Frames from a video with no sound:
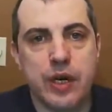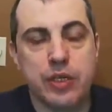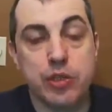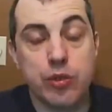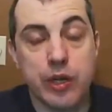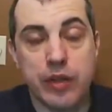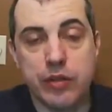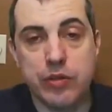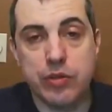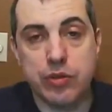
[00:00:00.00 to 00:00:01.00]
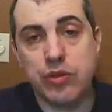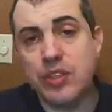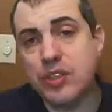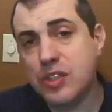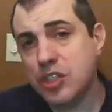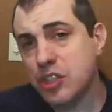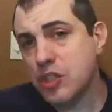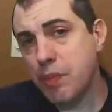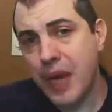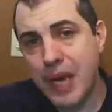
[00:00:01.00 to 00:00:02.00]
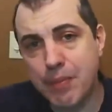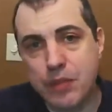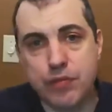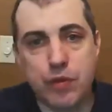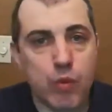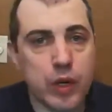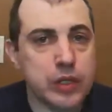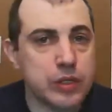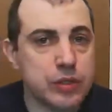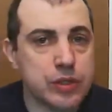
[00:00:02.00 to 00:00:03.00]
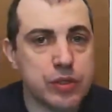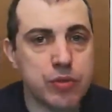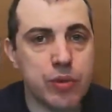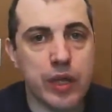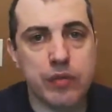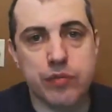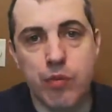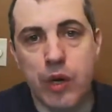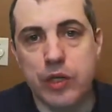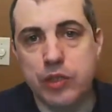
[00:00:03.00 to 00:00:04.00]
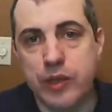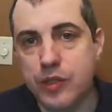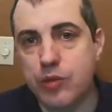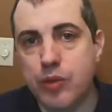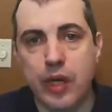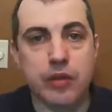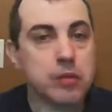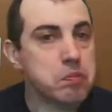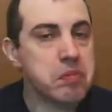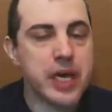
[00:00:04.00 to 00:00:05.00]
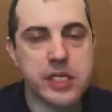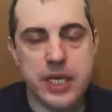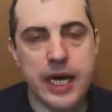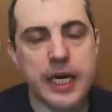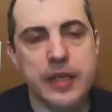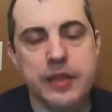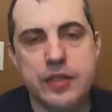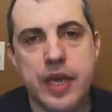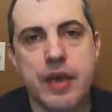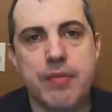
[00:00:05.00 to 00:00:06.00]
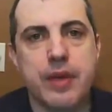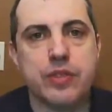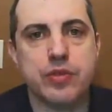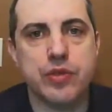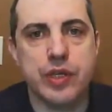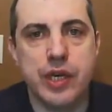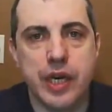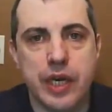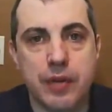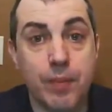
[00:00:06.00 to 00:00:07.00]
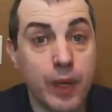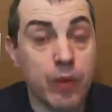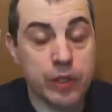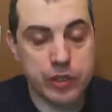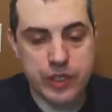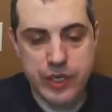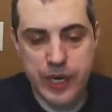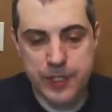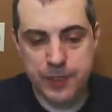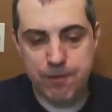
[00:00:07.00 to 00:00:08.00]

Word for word: to another user. So this is just a payment from one user to another, from one address to another, exactly the same as you see in a Bitcoin transaction.